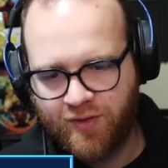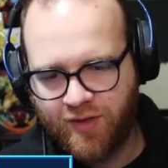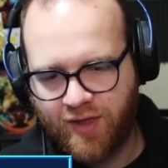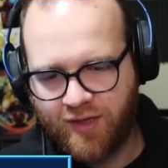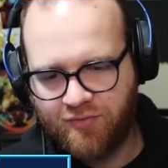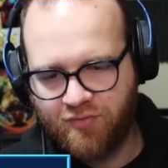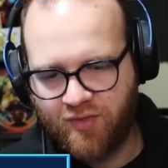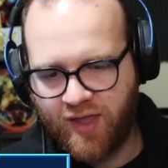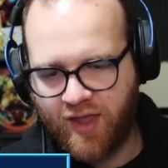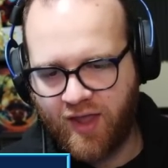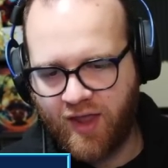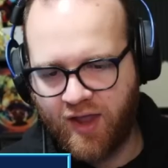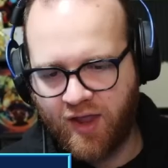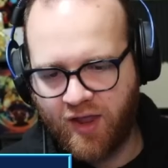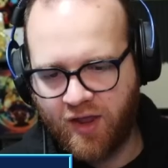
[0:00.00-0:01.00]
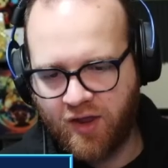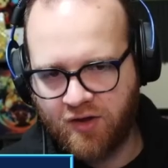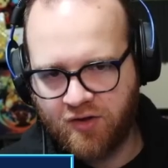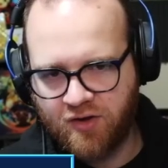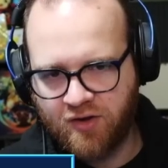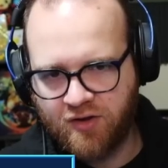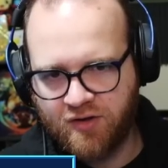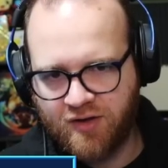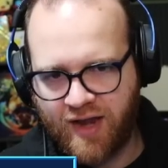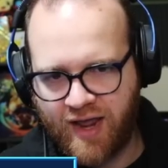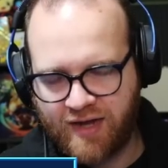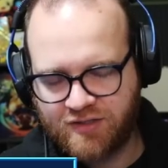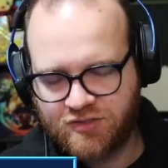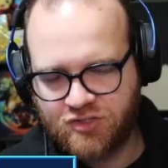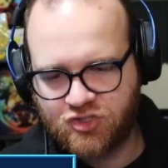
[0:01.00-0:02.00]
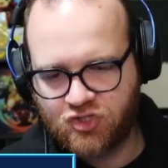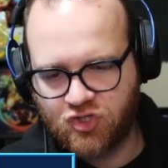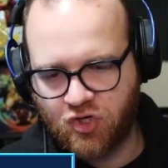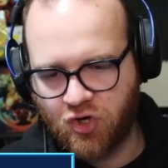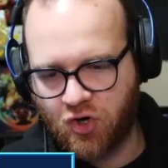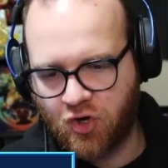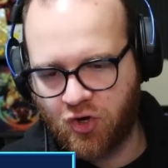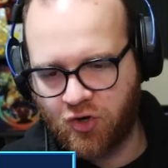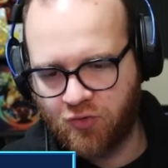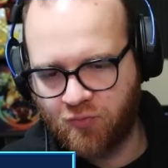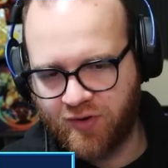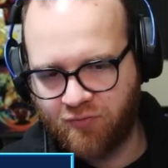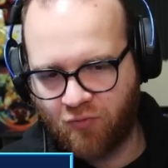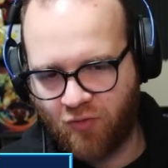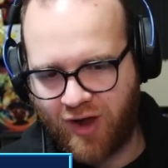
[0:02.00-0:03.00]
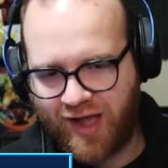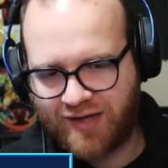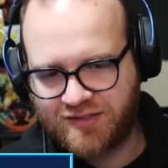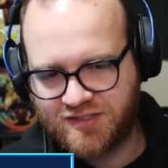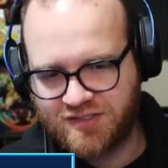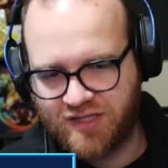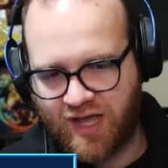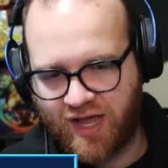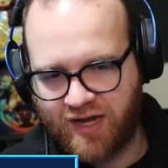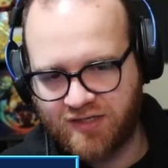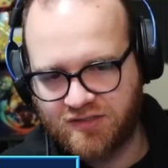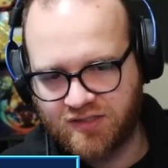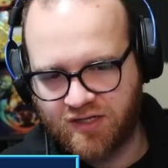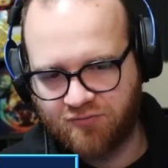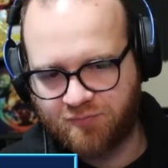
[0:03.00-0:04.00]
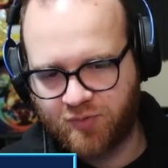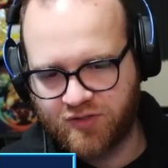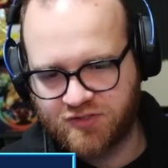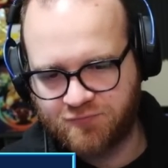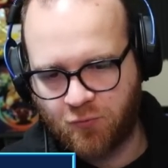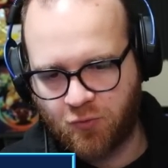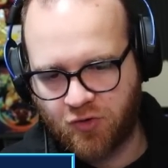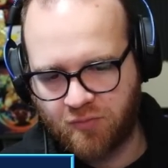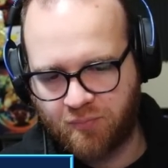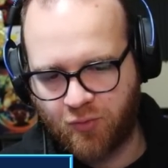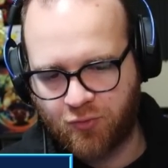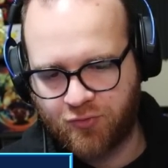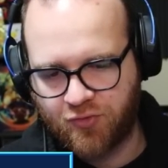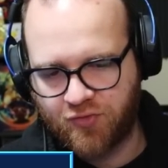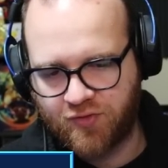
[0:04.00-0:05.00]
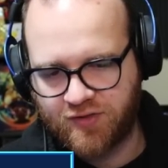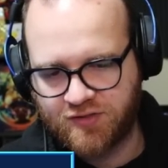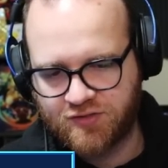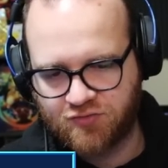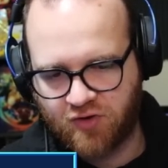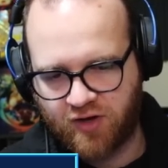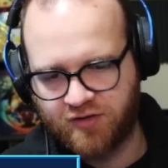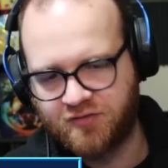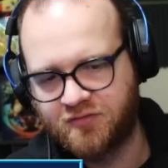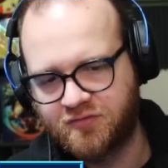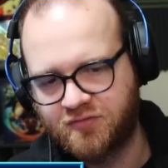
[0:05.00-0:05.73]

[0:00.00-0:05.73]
And then next turn we Rock Slide to give +4 to both of these, right?